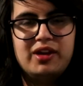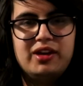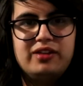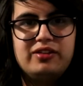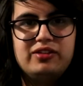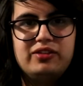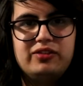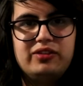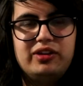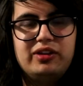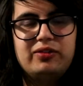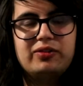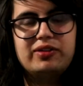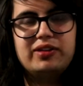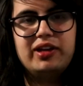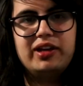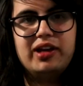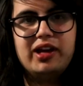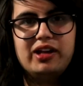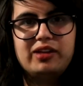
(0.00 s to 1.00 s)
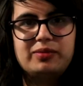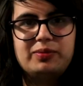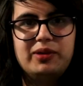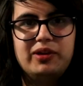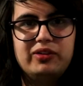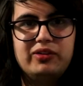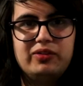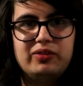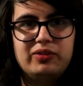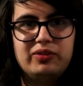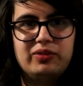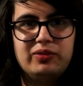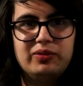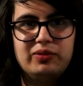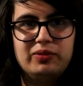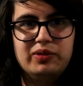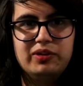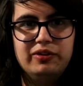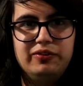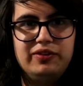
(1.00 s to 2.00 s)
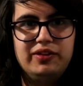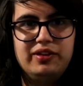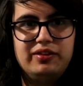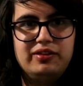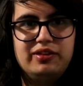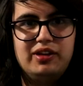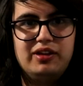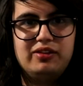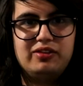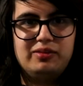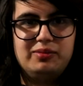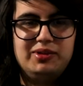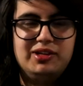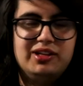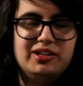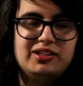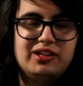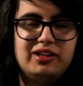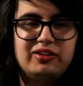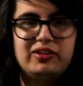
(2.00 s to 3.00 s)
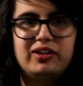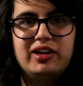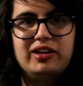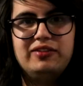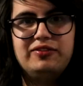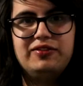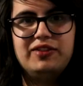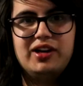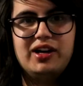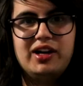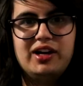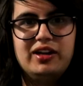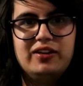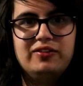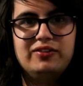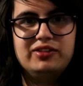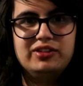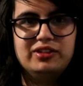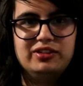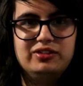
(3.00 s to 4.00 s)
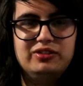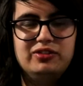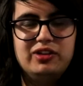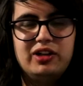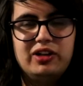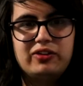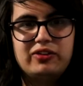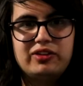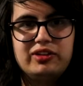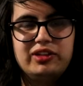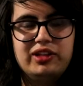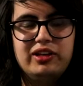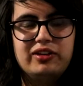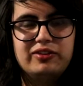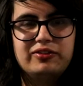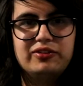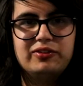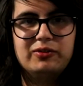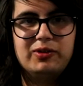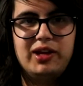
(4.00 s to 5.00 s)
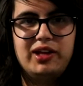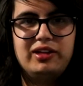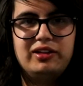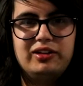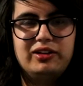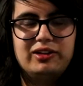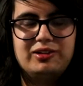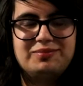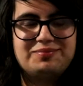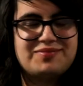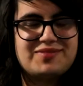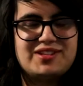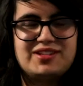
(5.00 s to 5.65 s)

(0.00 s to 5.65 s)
It's no secret that gas prices are through the roof these days. I mean, $1.95 to $2 a liter for regular?